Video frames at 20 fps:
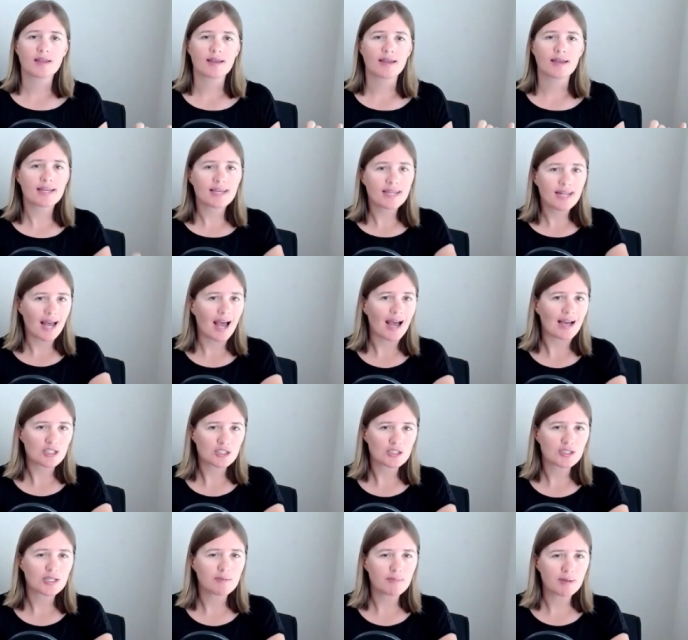It can
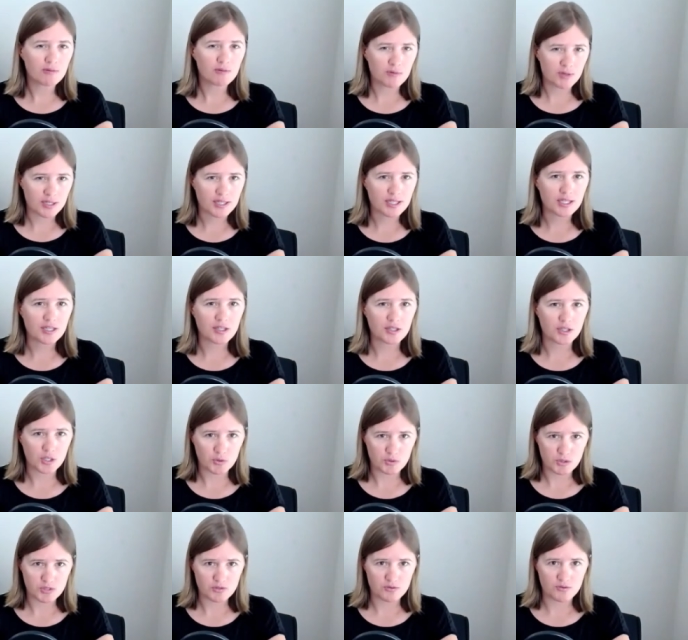actually be really
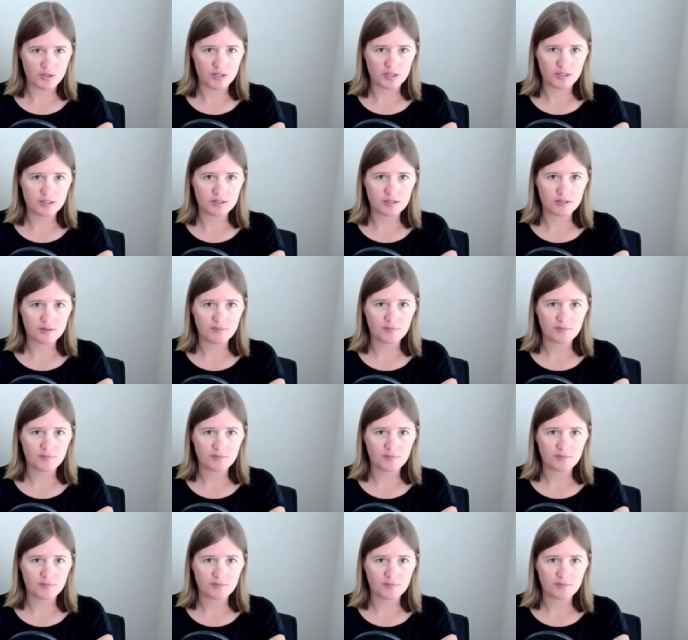useful.